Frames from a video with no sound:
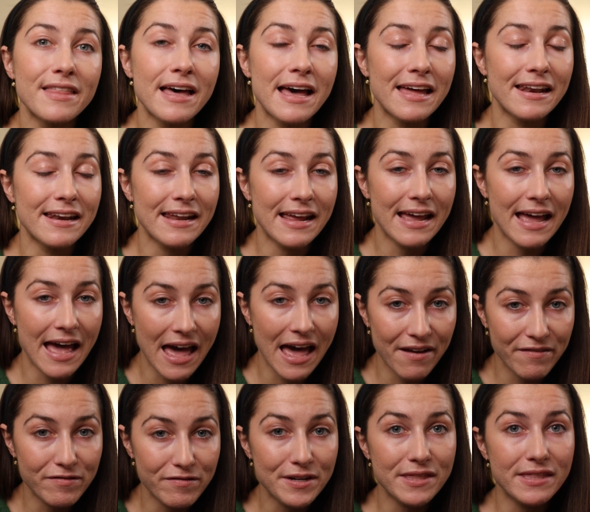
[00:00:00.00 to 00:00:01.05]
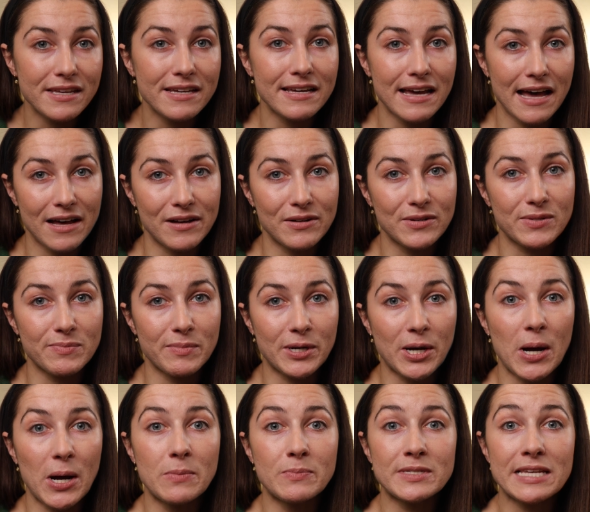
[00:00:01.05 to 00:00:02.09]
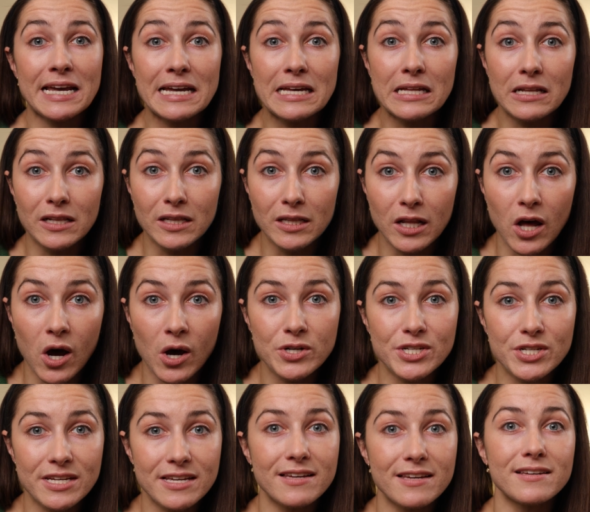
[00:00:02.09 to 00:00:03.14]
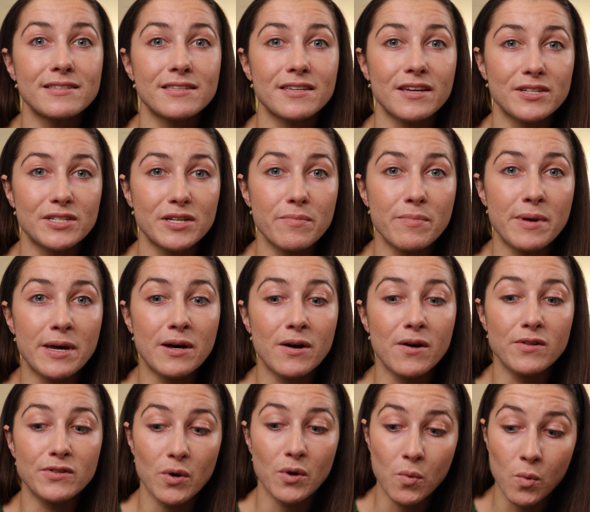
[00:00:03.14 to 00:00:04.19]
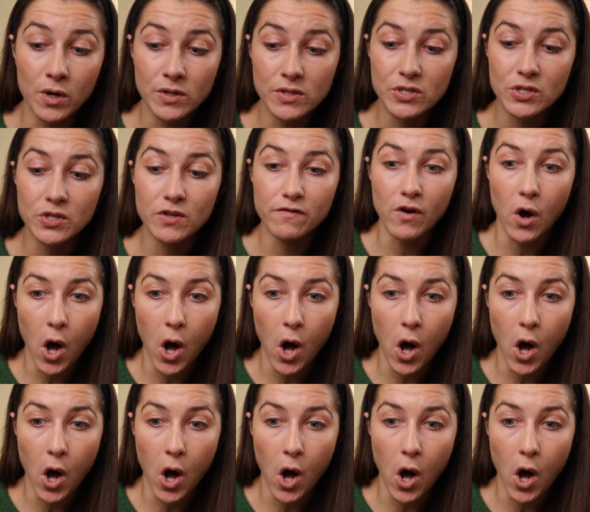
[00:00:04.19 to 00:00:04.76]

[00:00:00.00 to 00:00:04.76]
then everything else becomes a lot easier to build once you've